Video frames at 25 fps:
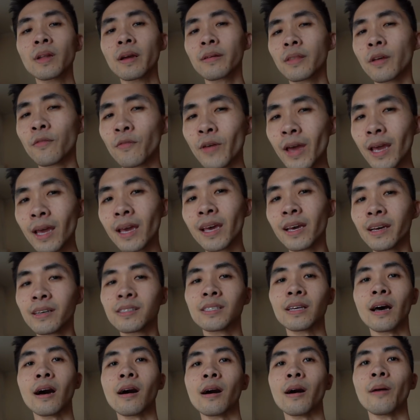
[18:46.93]
The thing
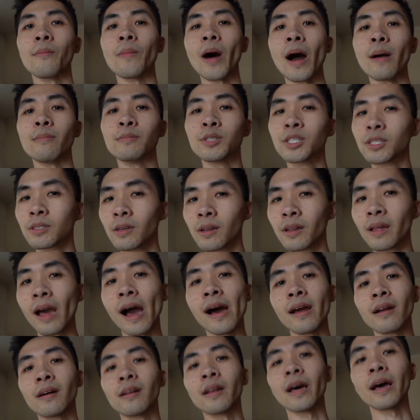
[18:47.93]
is, um, I'm still
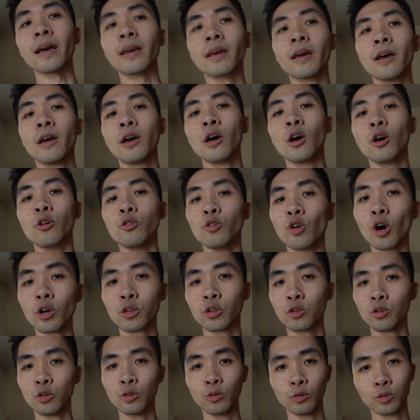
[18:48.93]
kind of like
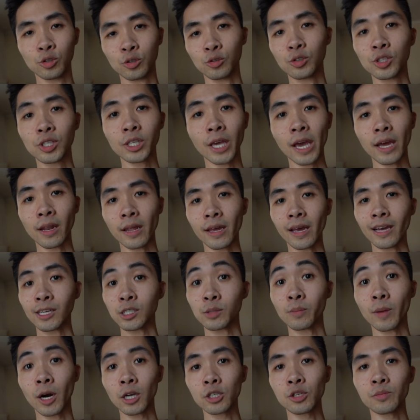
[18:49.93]
not used to scaling
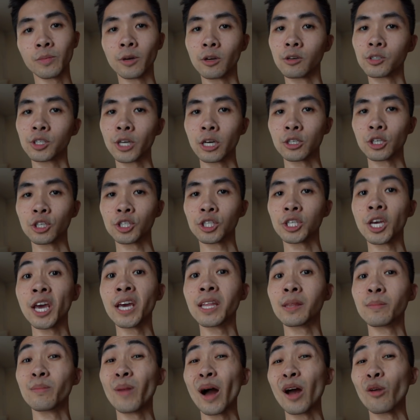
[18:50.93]
as much because I just
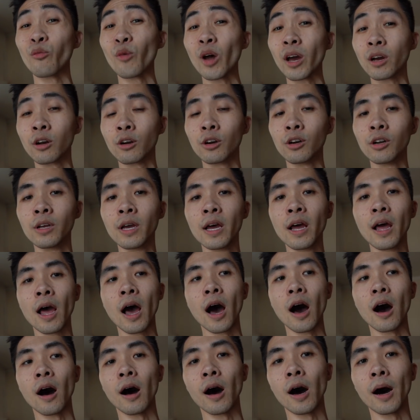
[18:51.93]
hit my record.
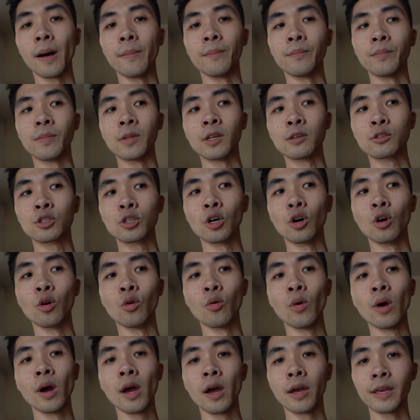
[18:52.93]
Um,
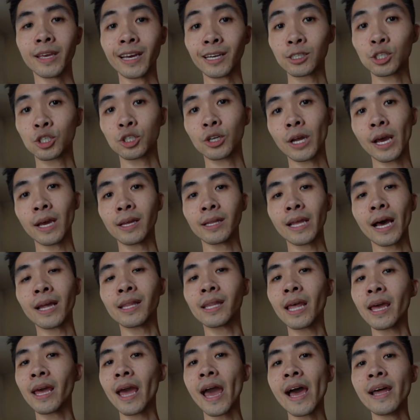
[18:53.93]
so yesterday
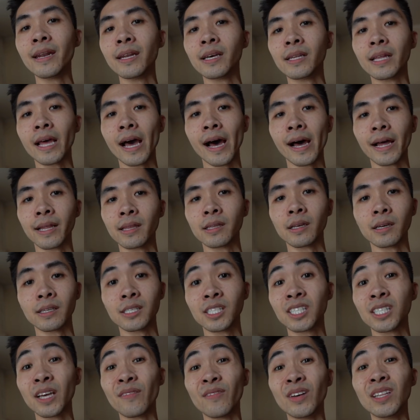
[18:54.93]
that day ended at
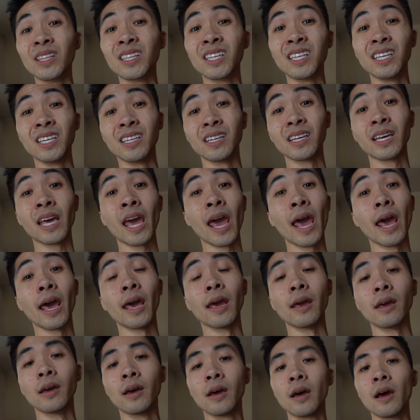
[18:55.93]

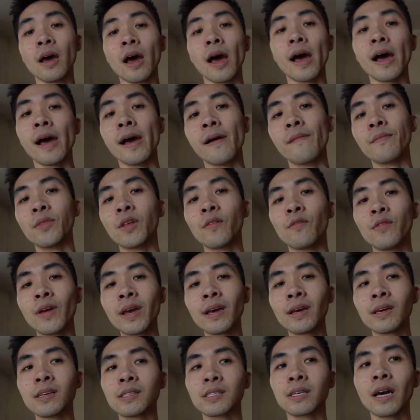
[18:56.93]
17K. And the
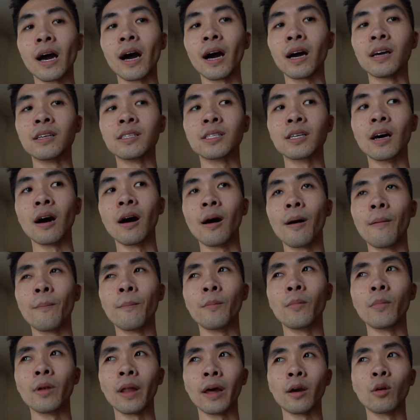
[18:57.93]
thing is guys,
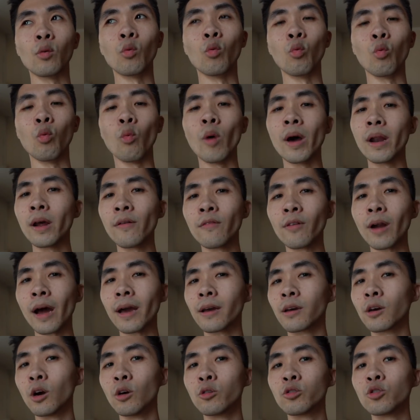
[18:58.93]
um, like whenever
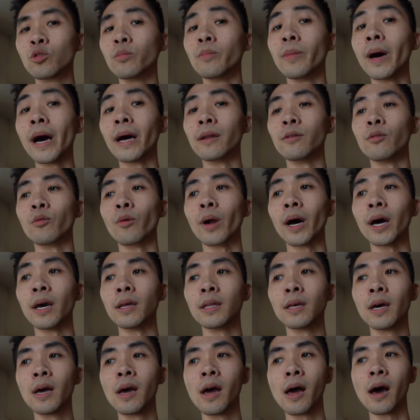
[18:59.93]
I go to bed, right?